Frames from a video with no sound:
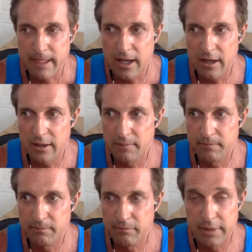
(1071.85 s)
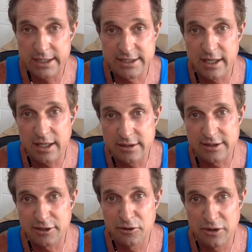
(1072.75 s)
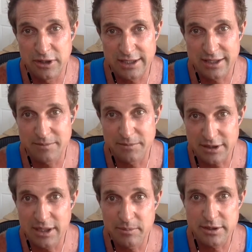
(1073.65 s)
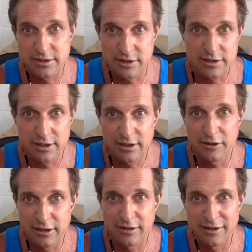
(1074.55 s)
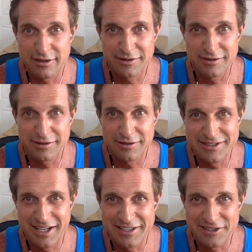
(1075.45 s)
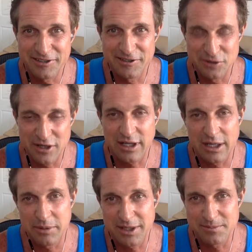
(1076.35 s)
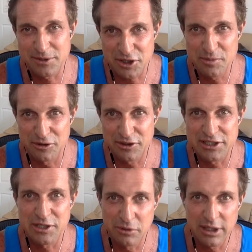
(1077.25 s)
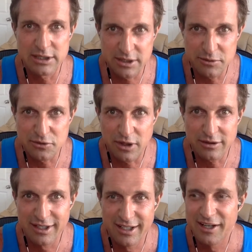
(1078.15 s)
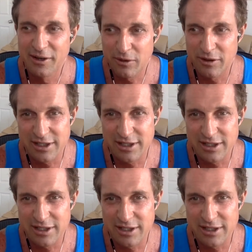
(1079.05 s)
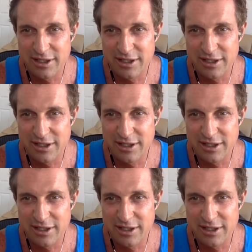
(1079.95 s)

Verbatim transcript: Um, mm. It's not until you get them to sleep. It's just like you, it's not until the drunk guy becomes sober does he realize he was drunk. It's not